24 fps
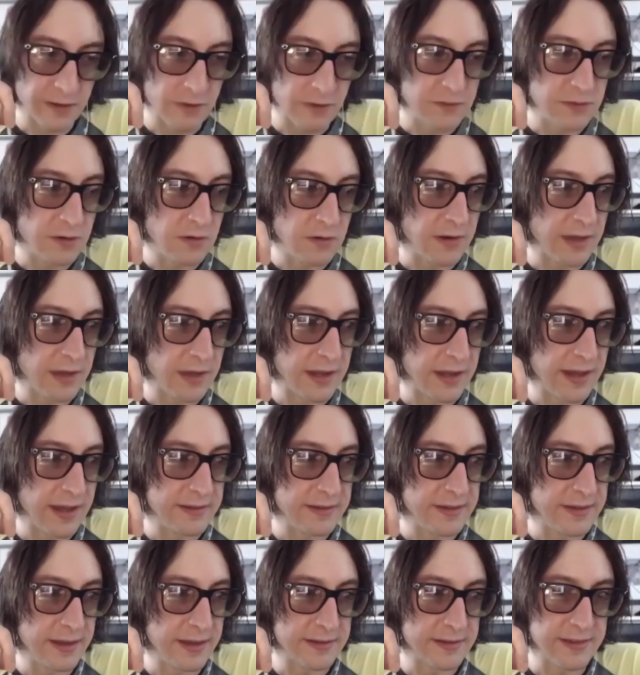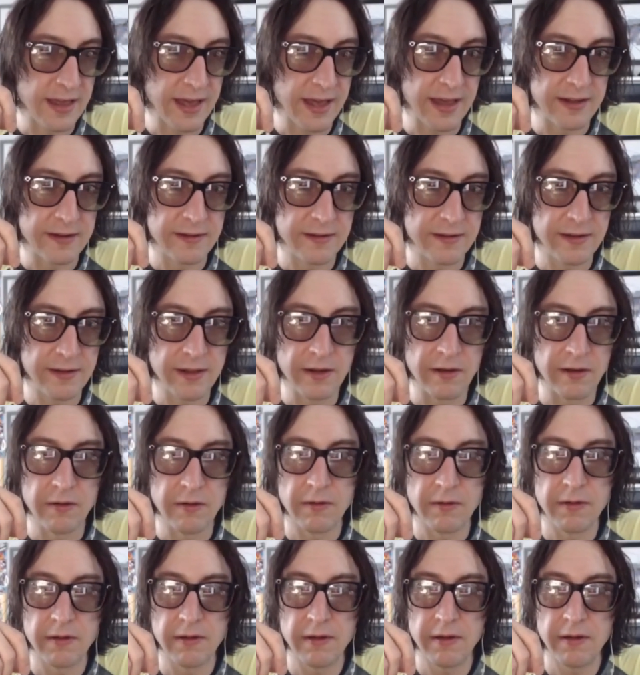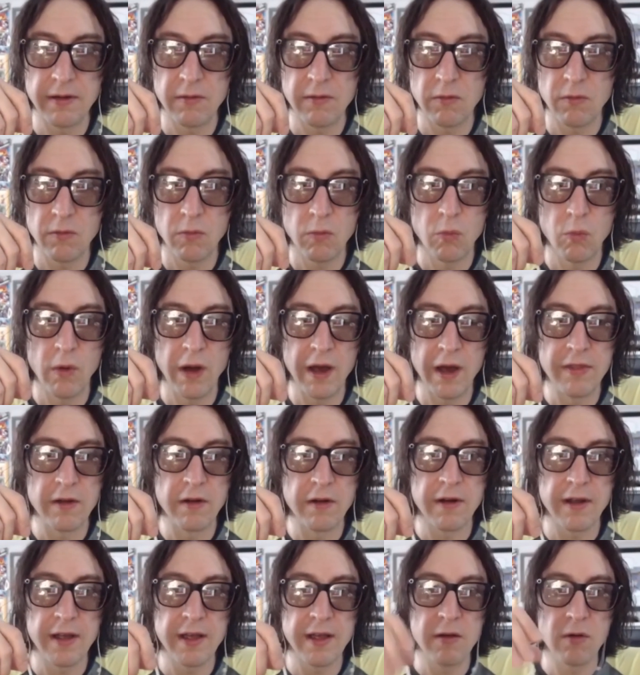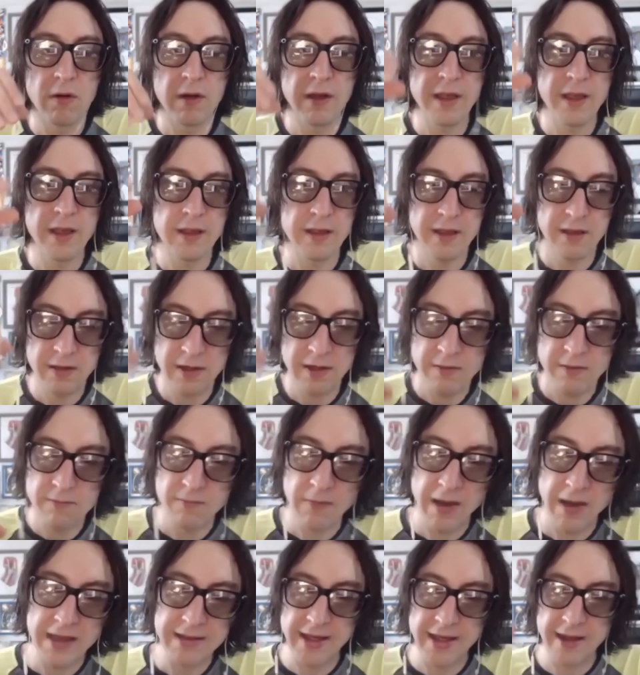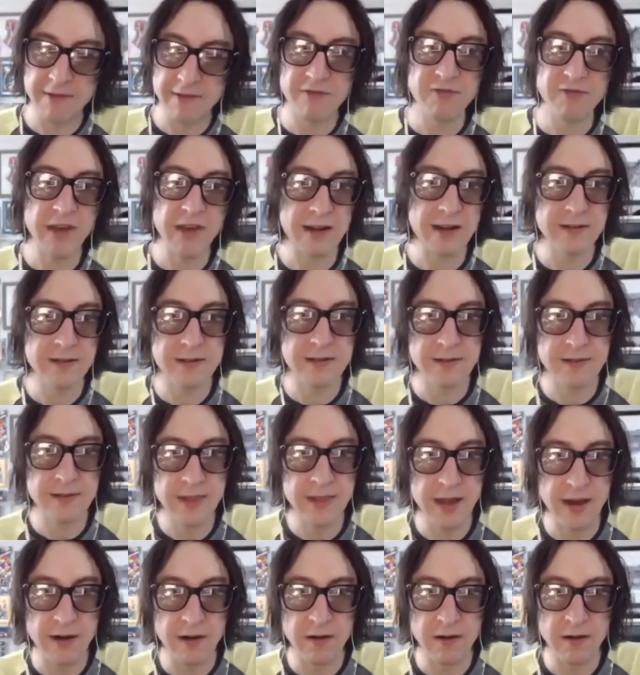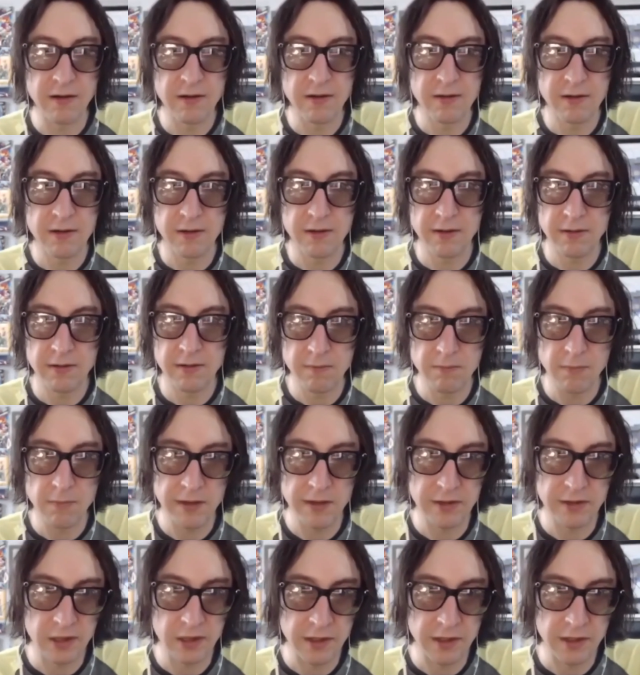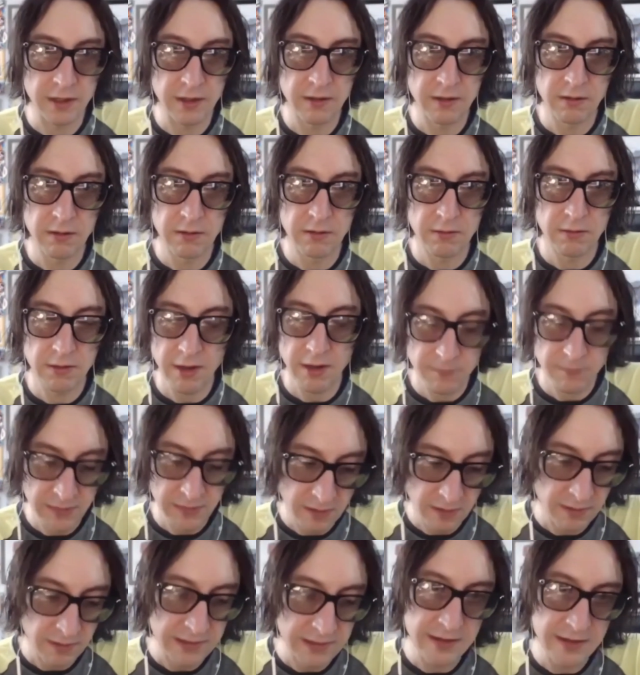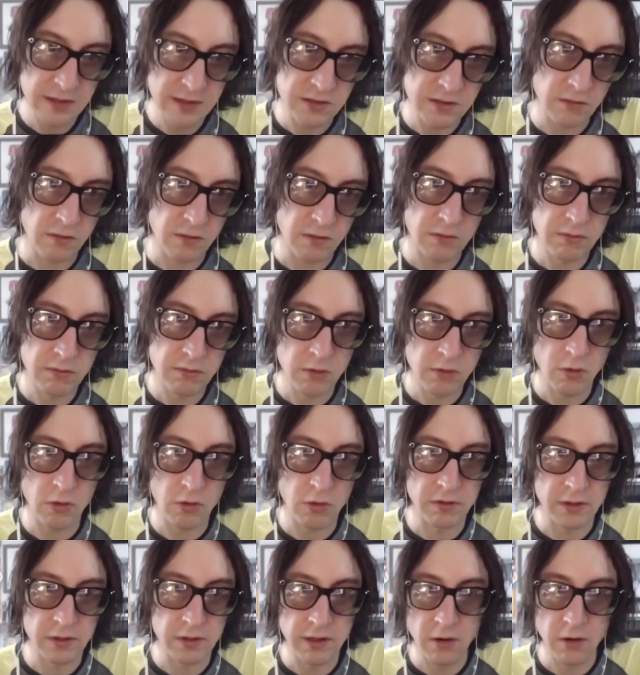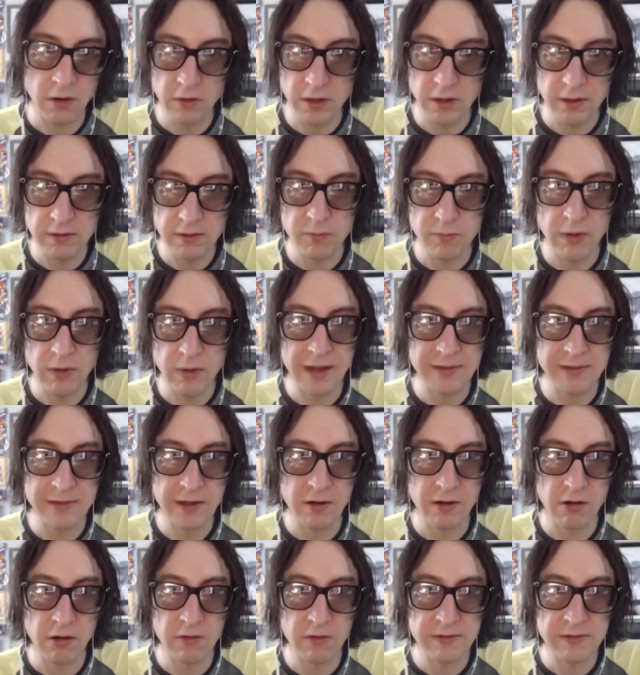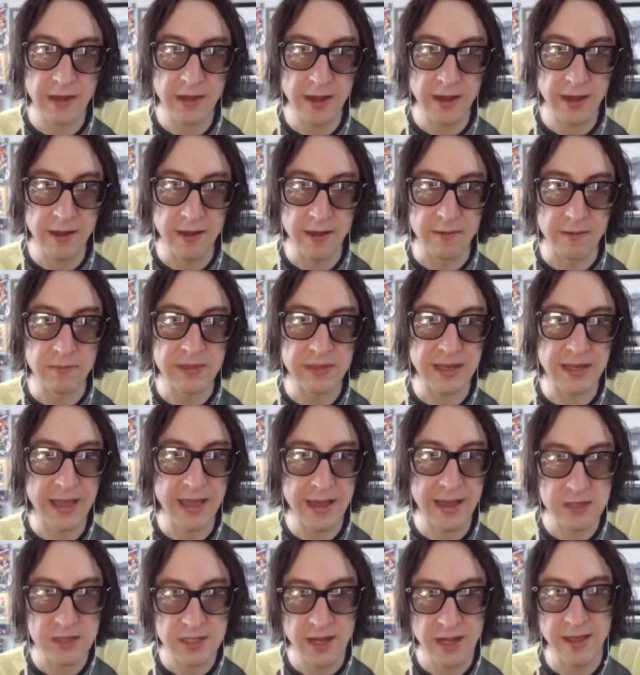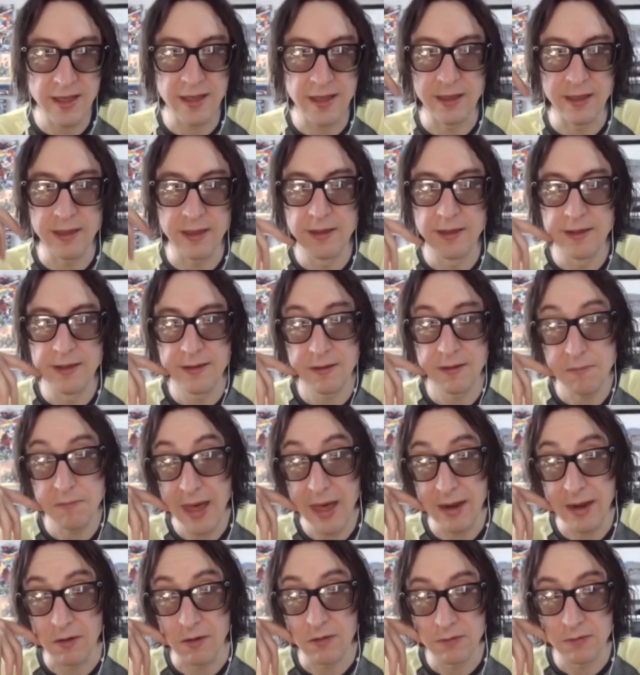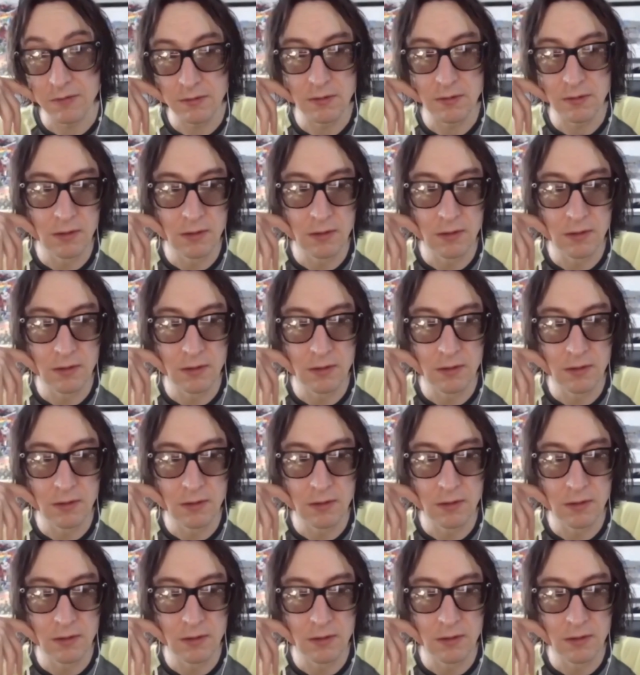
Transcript: too, and I think that whether it might not affect their monthly, their initial quarterly earnings, but I think over time the cachet matters.